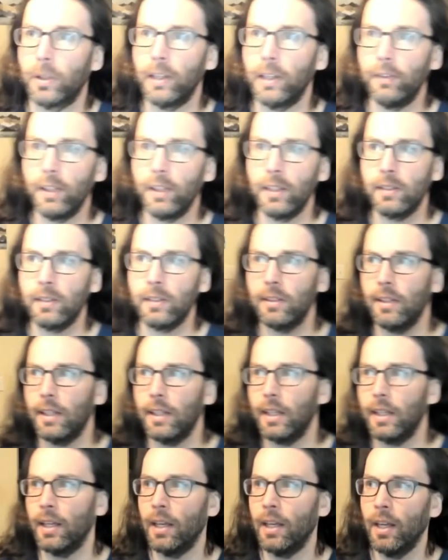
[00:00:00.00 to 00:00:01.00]

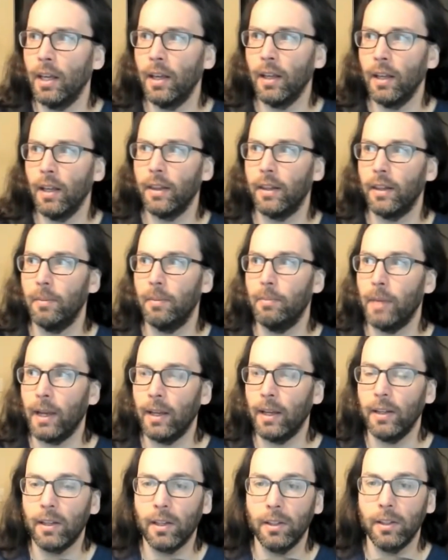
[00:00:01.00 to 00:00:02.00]
previously the
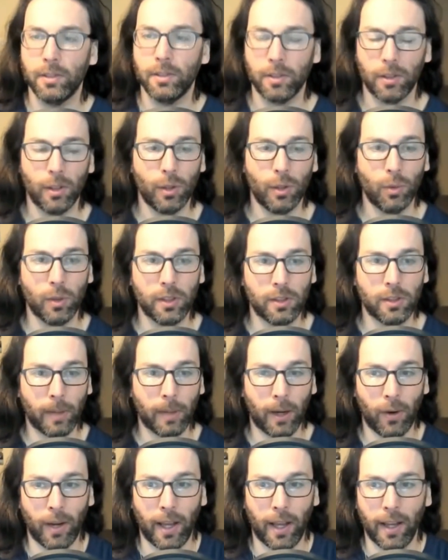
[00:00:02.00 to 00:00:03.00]
main concern was
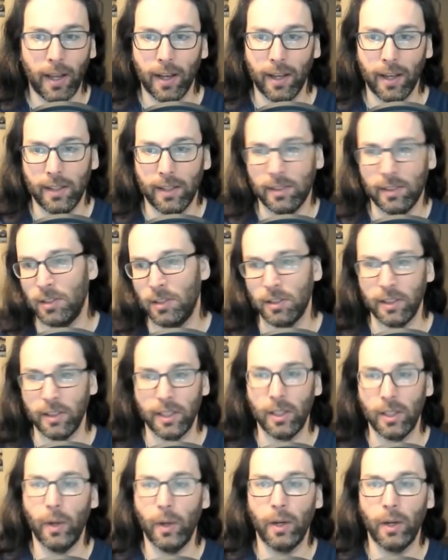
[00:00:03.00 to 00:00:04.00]
about AI essentially
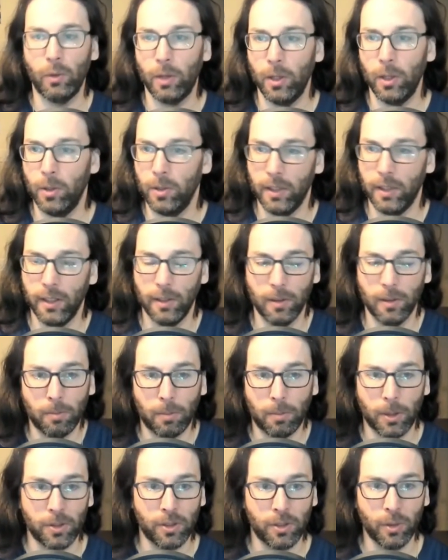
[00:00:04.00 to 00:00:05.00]
going rogue and
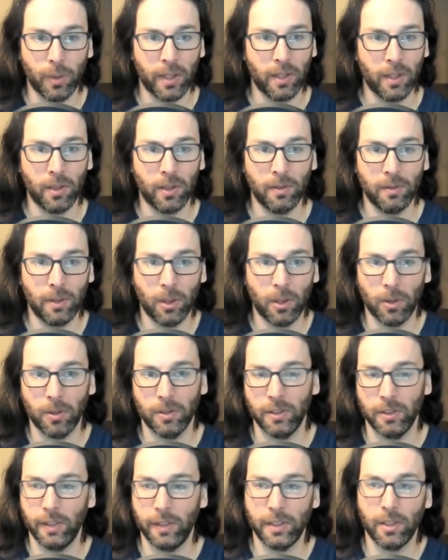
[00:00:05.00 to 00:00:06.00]
pursuing
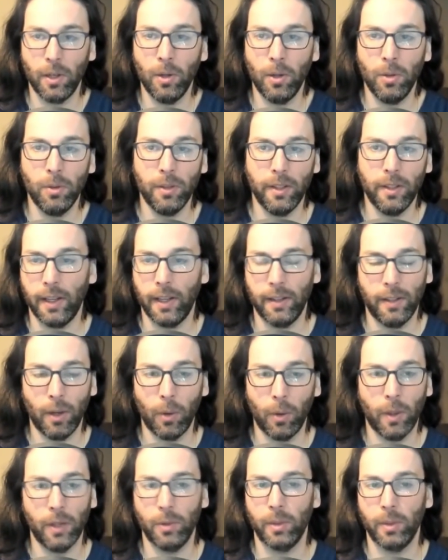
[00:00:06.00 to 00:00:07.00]
goals of its own that no
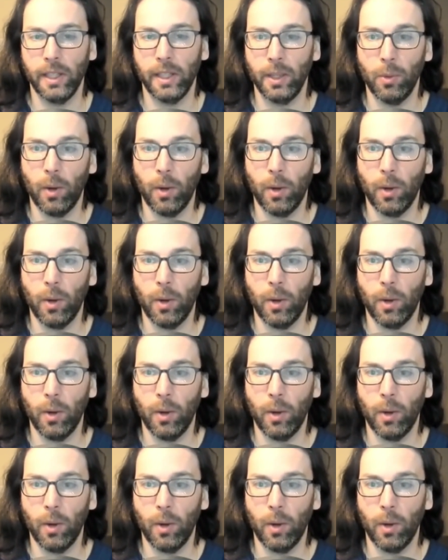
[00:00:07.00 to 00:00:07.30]
one really